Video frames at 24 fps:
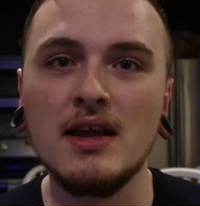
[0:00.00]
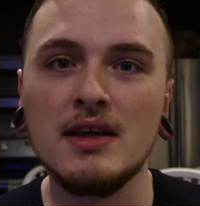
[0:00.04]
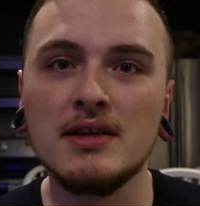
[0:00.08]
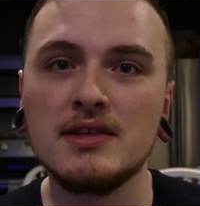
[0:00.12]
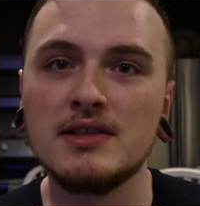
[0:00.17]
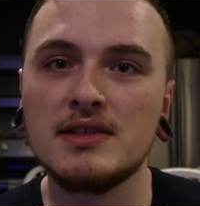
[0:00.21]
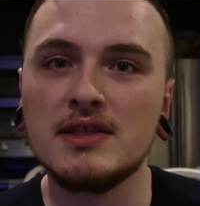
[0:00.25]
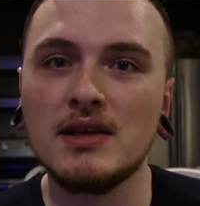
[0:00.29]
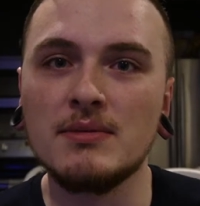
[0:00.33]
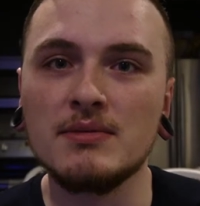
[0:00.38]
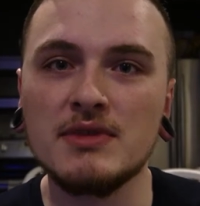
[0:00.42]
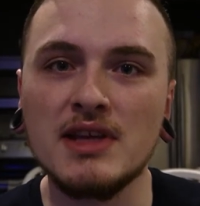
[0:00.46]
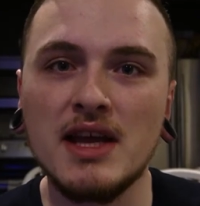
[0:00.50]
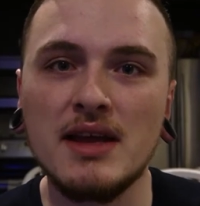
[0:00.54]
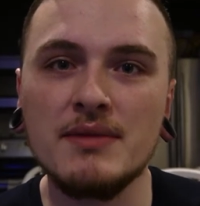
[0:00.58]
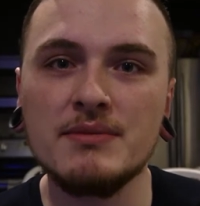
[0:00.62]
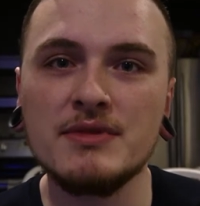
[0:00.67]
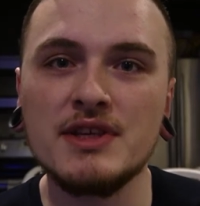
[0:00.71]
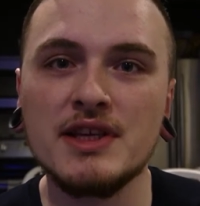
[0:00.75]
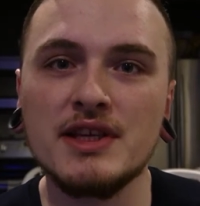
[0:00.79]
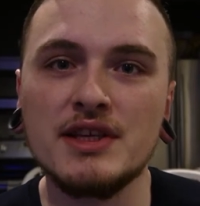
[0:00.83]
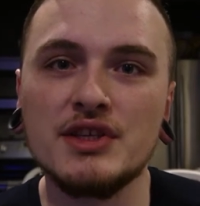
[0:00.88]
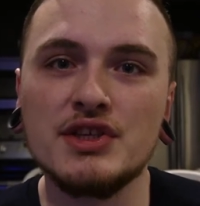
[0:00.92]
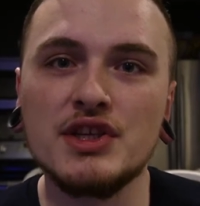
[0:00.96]

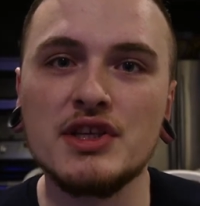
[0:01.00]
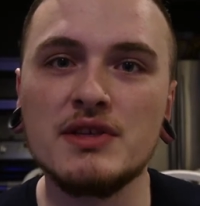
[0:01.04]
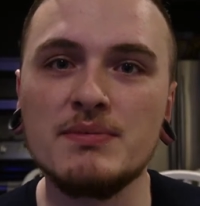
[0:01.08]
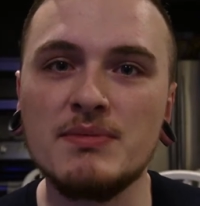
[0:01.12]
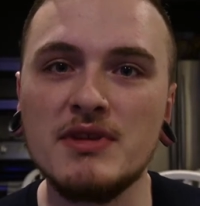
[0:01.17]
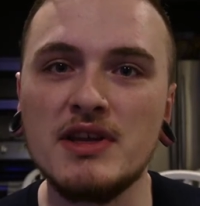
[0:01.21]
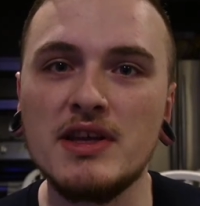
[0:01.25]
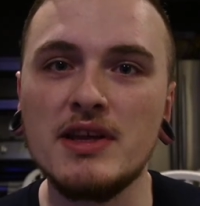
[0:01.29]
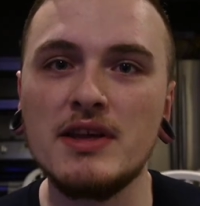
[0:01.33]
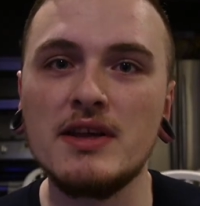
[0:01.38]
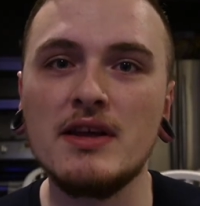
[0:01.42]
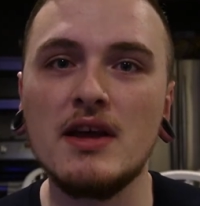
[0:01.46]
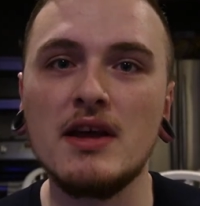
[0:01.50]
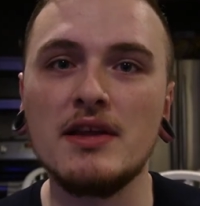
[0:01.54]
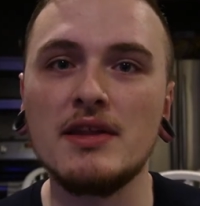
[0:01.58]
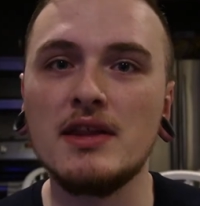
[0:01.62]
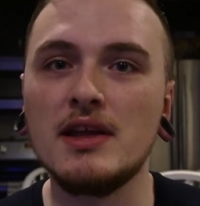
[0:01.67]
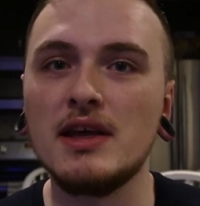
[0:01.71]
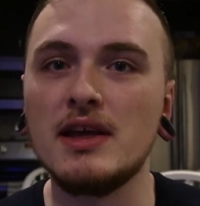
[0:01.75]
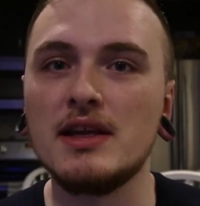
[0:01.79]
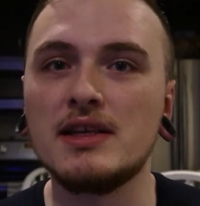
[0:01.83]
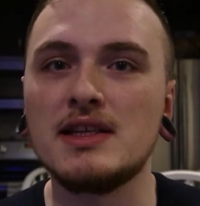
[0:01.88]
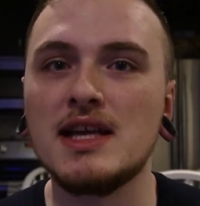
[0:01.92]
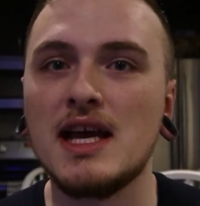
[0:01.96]
Sometimes it can just be
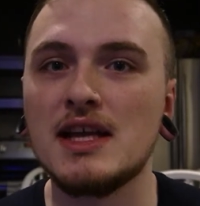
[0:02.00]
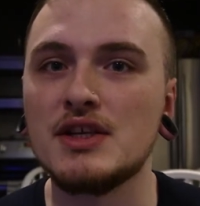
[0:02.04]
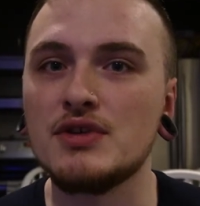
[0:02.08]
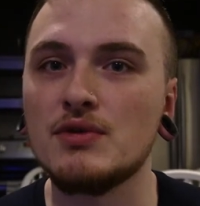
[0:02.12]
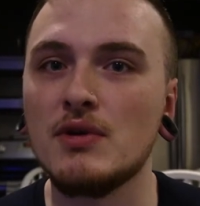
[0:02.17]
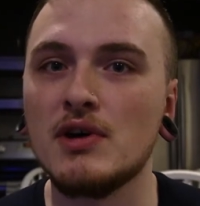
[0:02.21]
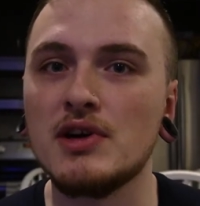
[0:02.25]
the tattoo